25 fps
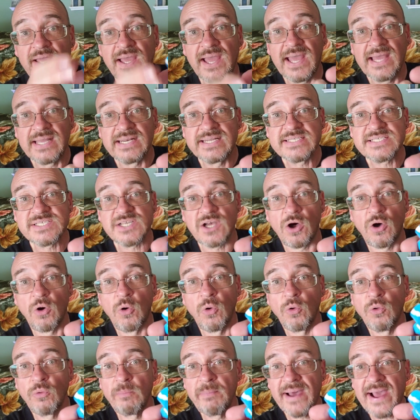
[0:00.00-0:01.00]
and it's a
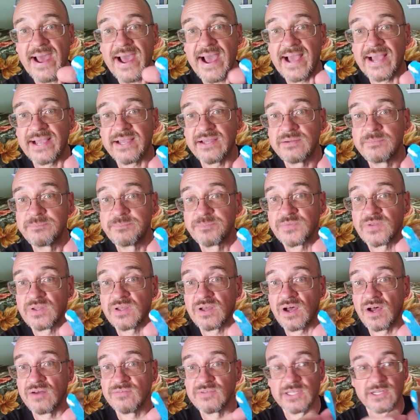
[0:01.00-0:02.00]
whole bag
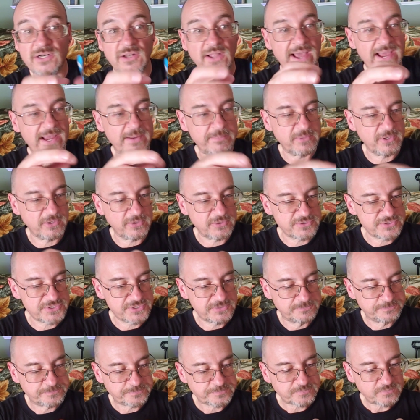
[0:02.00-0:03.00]
of little hamburgers.